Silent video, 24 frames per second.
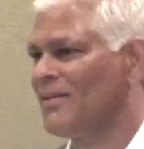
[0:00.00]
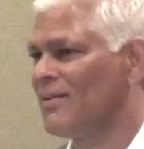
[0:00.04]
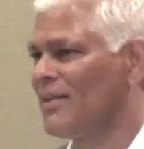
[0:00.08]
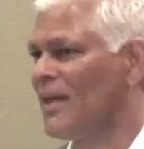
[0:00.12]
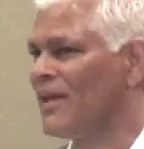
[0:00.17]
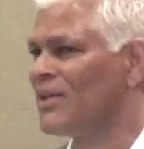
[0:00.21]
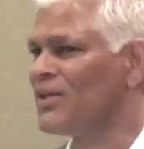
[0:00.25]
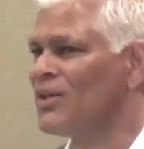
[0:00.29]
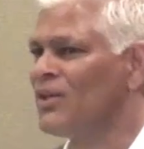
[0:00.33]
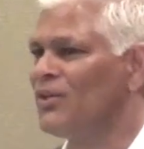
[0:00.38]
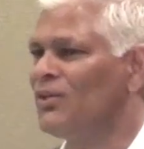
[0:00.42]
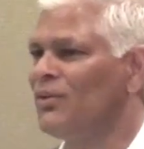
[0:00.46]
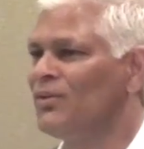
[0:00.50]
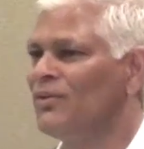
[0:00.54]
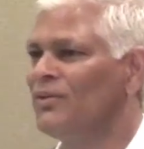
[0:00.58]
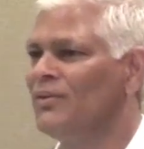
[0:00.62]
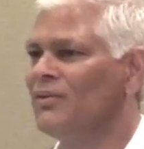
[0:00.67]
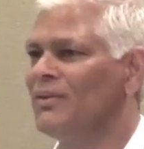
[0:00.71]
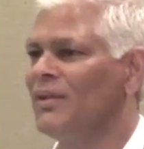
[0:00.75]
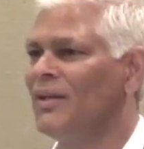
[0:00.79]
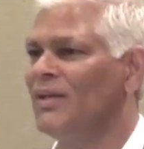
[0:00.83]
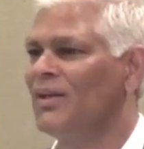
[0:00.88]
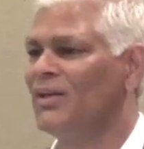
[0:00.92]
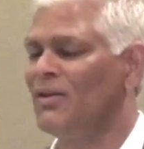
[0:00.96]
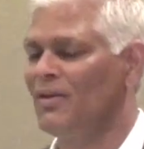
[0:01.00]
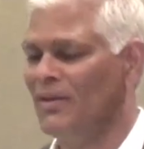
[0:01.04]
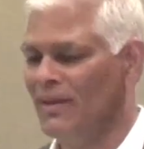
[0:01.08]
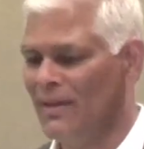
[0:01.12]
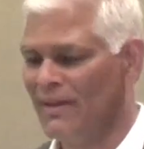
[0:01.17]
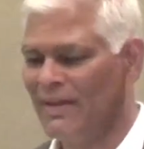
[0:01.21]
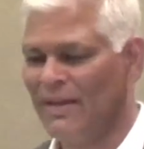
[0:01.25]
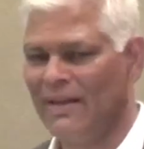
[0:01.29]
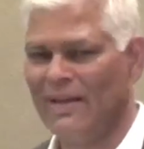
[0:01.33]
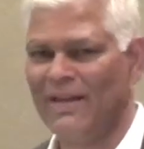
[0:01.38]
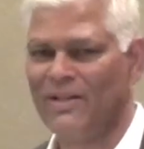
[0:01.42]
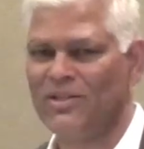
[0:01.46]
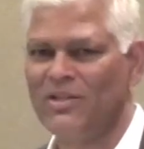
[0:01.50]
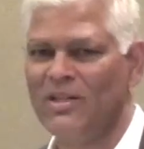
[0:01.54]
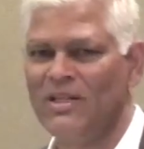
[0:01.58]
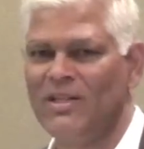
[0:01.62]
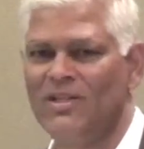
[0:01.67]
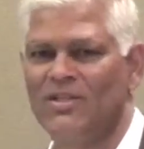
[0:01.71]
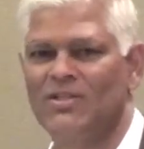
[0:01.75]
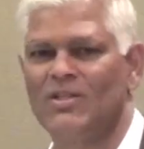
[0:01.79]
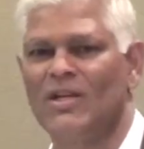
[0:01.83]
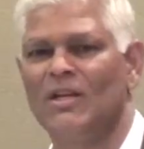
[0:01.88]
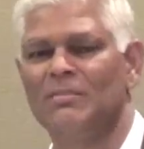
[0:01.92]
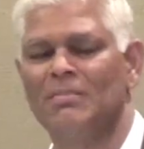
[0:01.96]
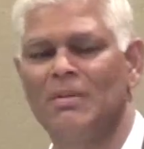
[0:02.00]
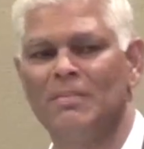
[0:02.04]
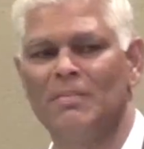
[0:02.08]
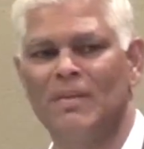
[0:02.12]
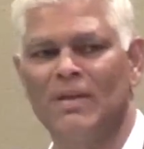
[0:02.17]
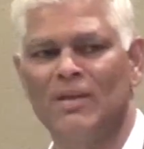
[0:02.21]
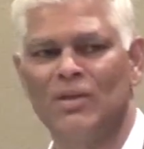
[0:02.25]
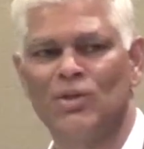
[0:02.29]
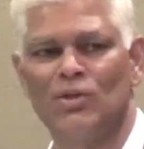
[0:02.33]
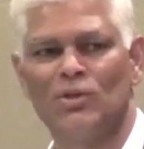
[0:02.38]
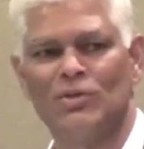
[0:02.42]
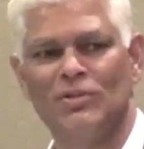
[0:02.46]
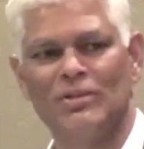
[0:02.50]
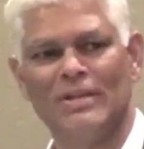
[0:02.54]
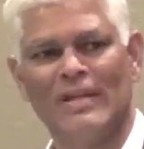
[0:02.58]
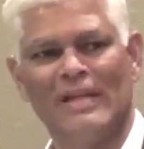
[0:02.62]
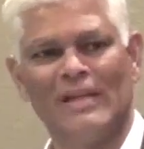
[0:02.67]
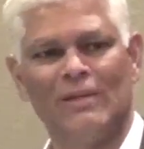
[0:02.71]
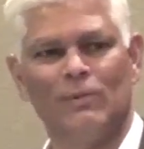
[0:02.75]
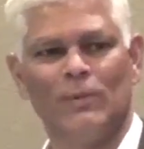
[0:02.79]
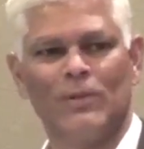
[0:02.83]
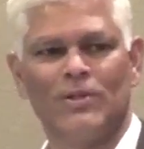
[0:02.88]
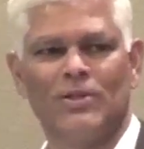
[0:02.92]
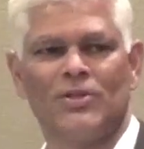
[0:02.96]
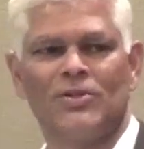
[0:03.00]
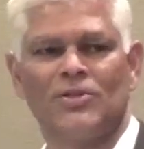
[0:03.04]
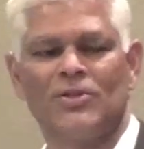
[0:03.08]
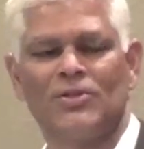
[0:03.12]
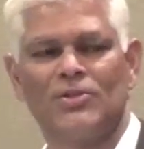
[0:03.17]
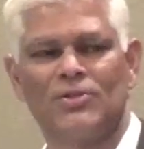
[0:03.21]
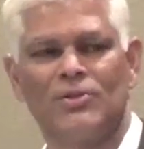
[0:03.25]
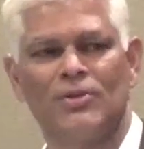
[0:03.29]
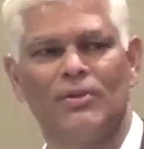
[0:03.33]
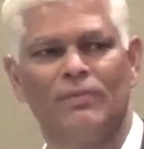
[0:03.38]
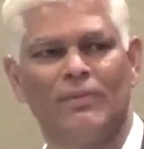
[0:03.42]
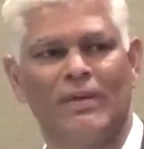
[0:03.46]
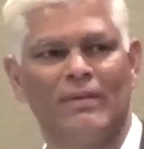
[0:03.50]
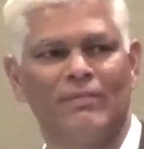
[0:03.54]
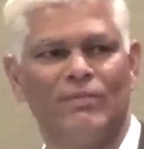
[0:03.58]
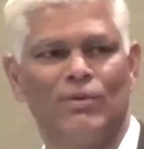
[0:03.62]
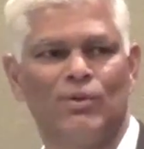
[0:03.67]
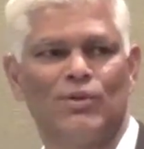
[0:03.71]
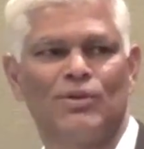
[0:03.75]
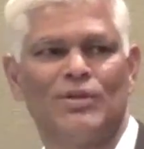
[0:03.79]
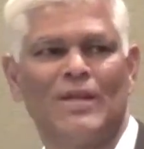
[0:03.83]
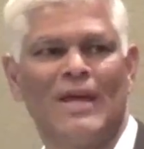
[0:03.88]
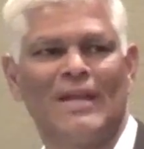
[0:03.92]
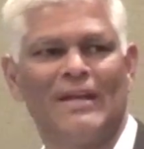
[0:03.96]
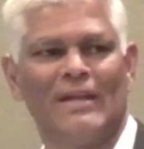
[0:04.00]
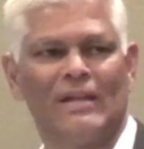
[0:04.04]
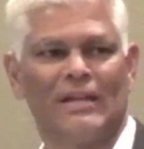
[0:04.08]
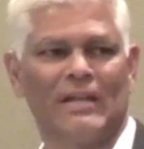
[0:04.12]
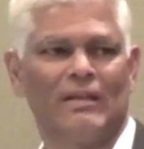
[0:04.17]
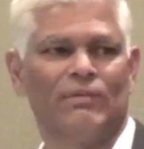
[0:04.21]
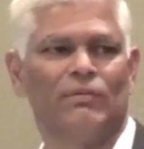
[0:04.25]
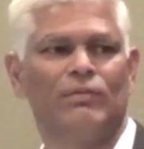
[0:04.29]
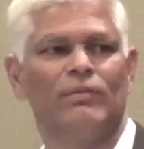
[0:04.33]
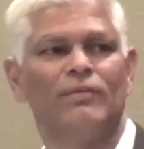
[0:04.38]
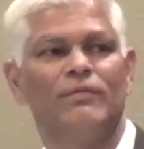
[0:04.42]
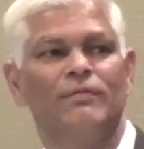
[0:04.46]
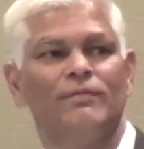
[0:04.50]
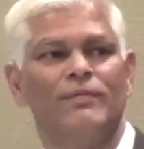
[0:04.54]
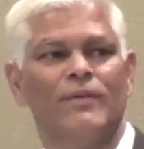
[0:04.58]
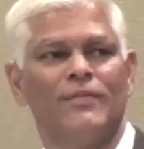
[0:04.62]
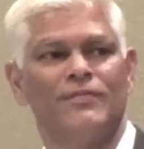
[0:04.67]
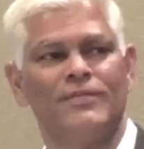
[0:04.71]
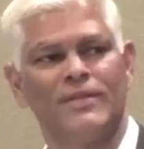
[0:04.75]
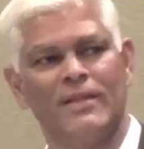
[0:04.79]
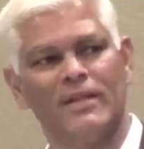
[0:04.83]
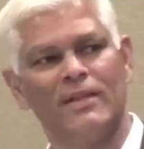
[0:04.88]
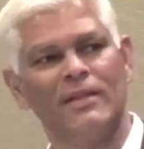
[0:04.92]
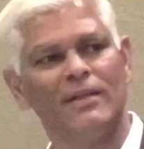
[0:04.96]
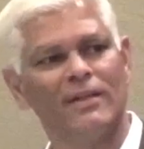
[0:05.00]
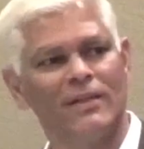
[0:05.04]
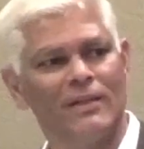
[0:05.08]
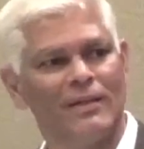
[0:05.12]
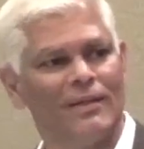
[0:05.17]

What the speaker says: Thank you. Thank you. And I'll actually start by making you a deal, which is instead of giving you 10, I'll give you 50.